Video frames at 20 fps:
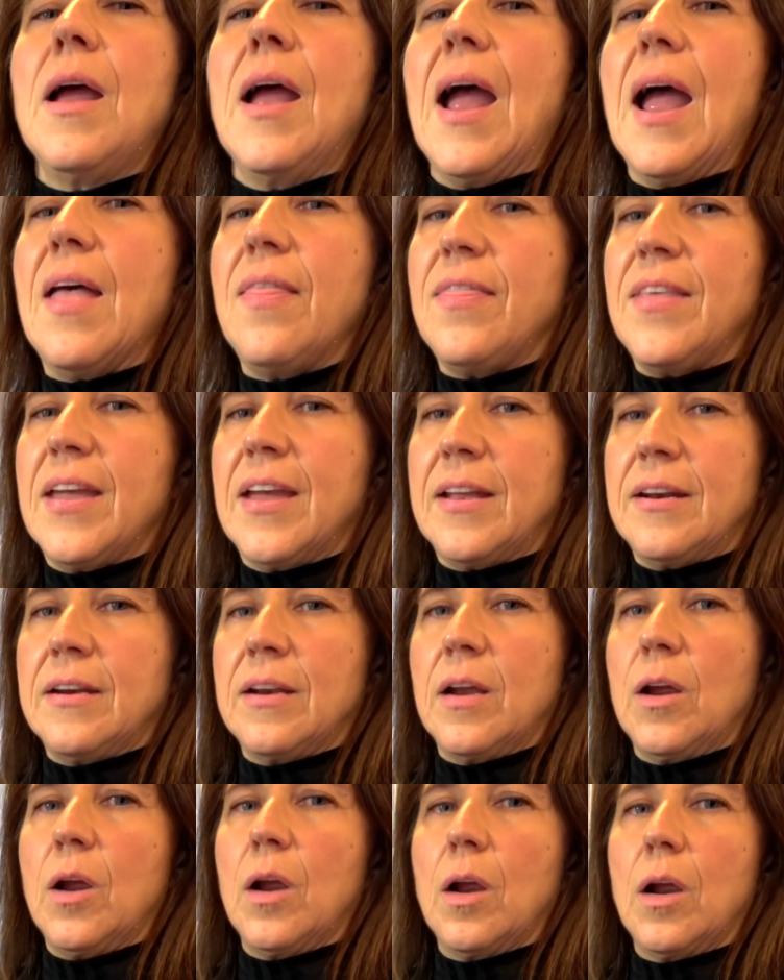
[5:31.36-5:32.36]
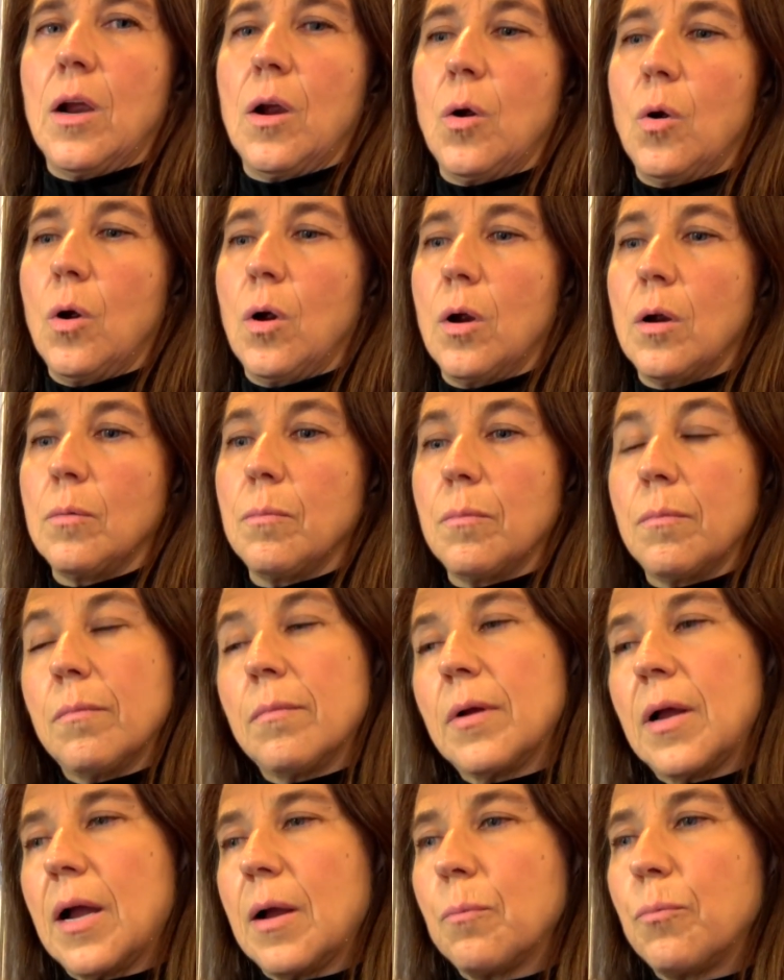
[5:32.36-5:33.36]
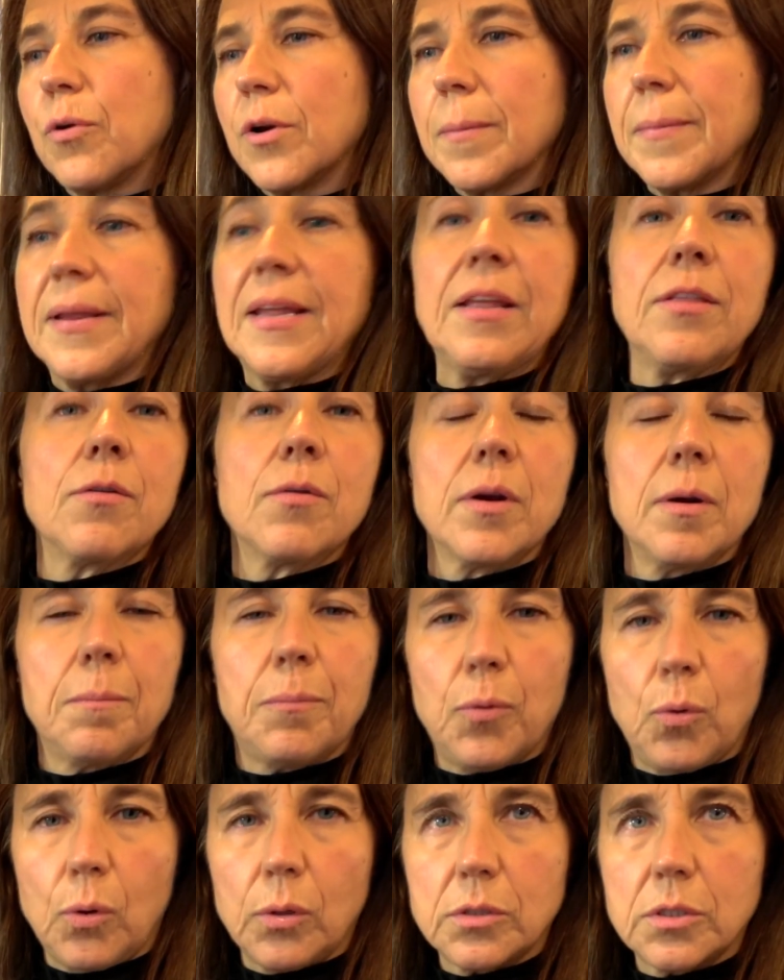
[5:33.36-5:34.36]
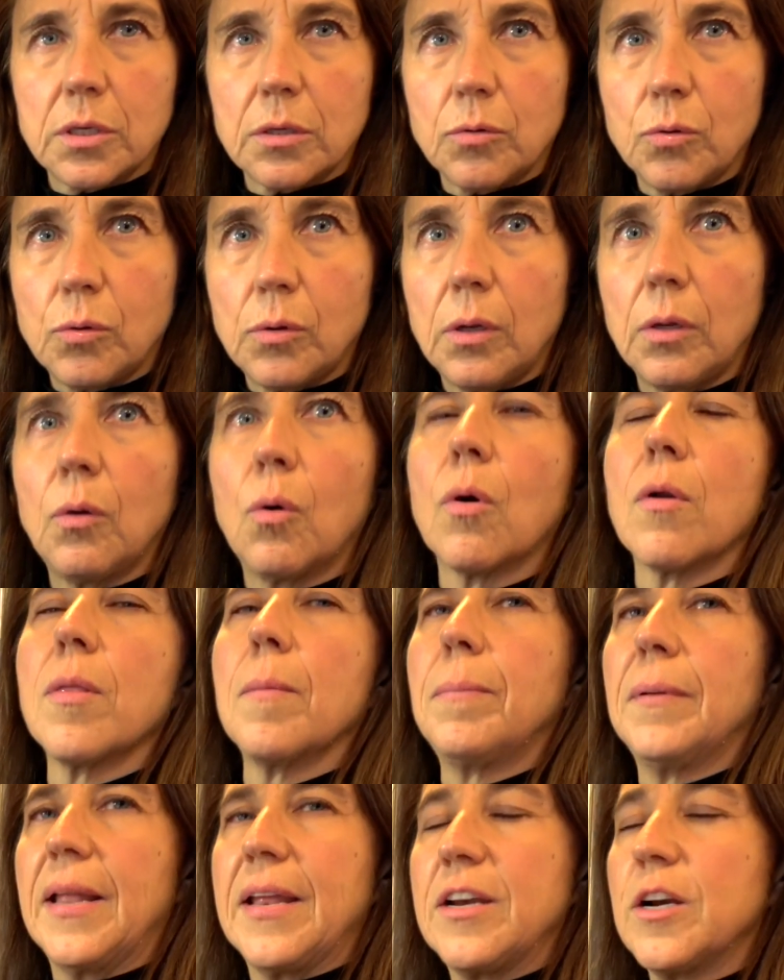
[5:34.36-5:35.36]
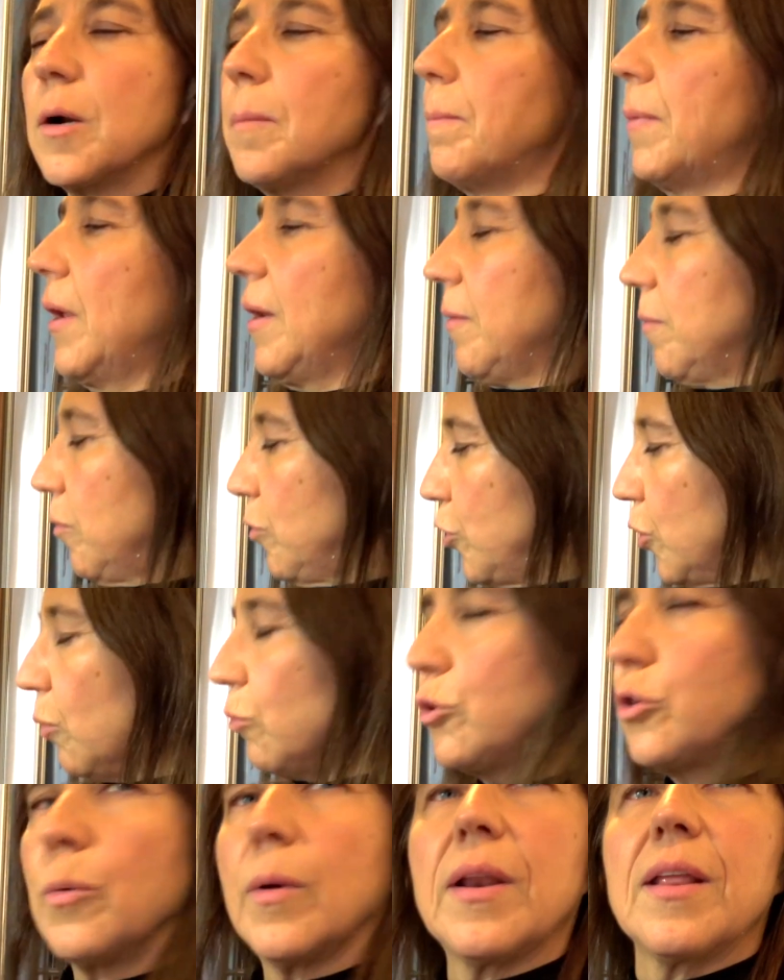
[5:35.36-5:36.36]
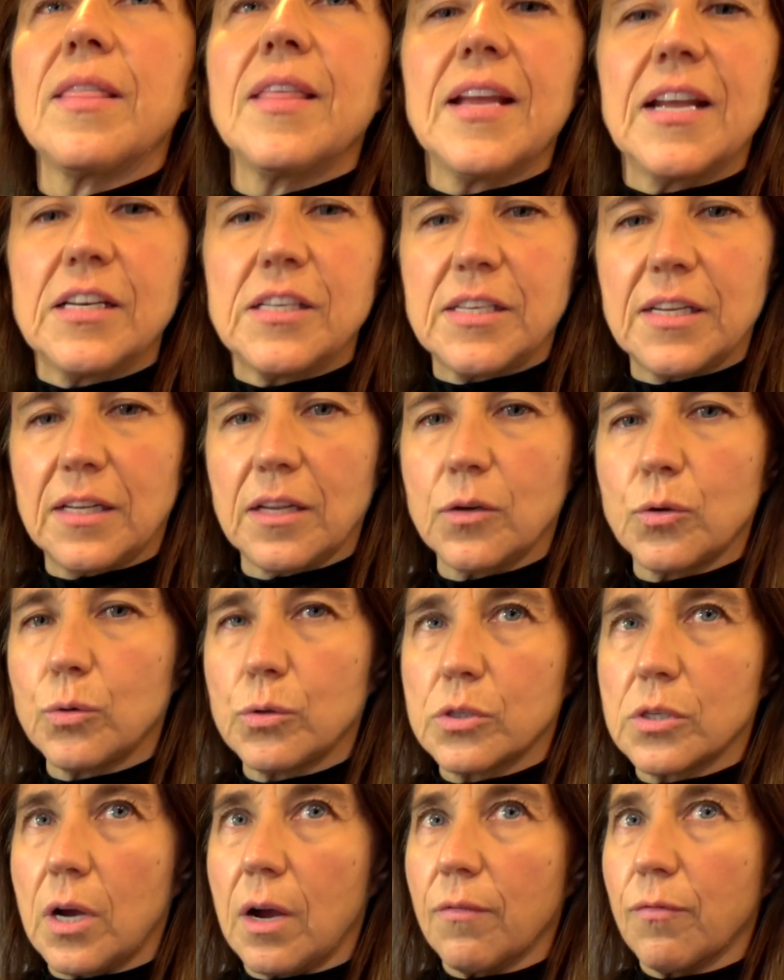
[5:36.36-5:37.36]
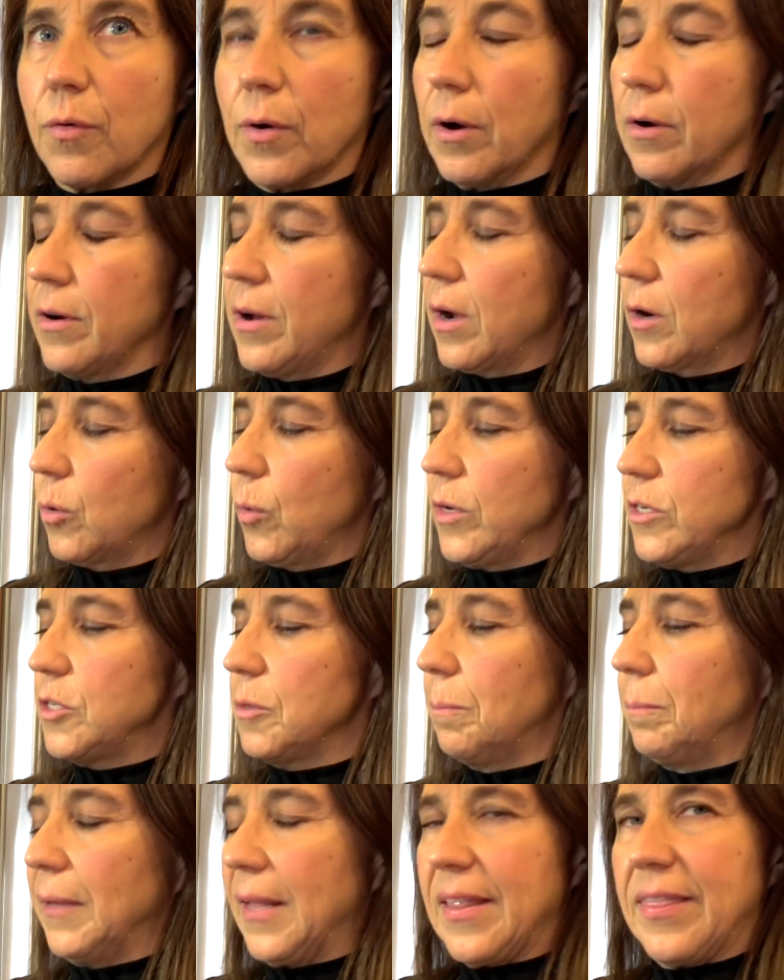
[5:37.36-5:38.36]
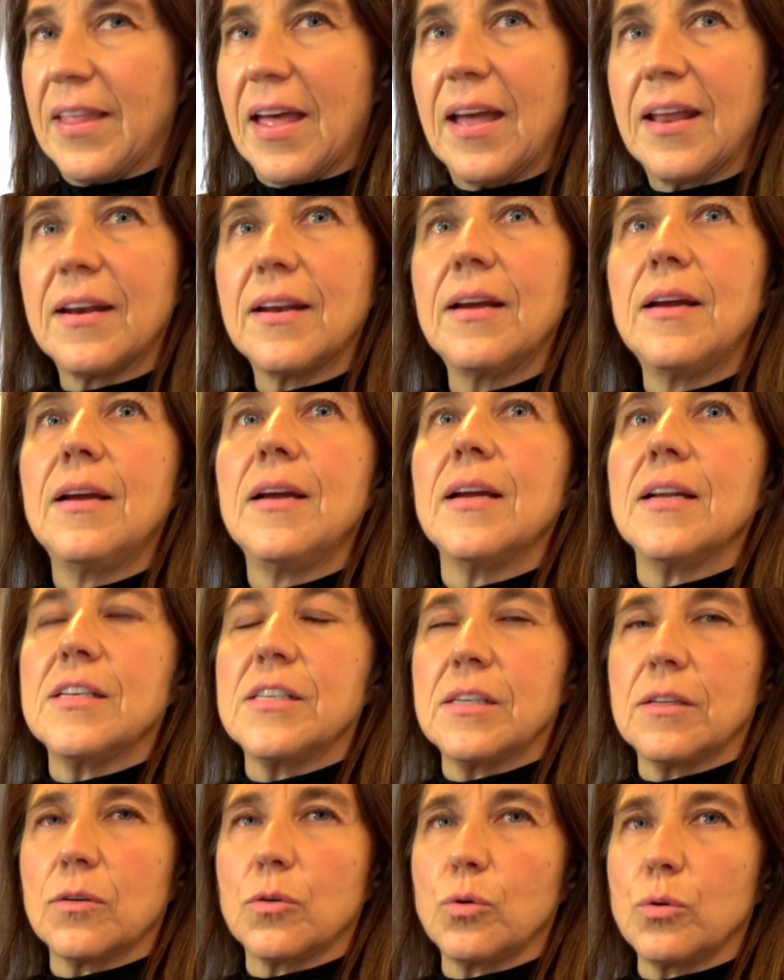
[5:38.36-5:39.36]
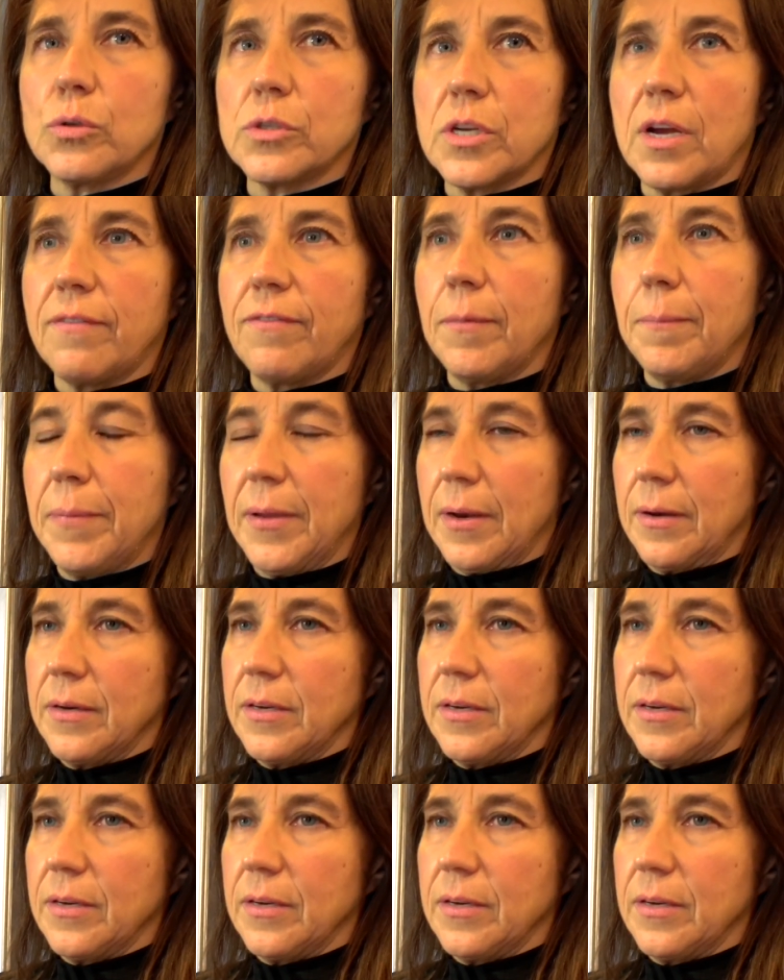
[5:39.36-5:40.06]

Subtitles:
and then put them either in a bowl to cool or the blender, but don't do anything until it cools off. We are not going to blend that until it cools off a bit.